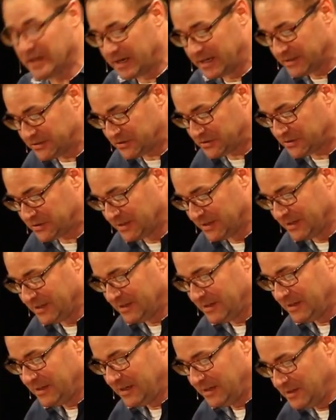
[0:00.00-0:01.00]
us
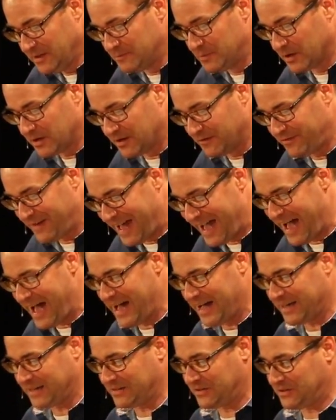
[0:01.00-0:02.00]
in the book of
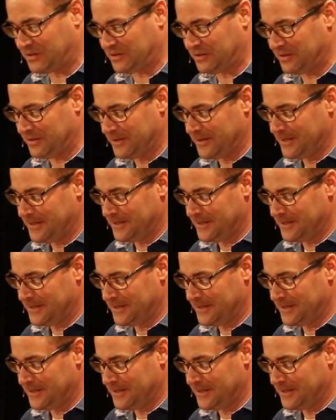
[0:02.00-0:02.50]
Acts.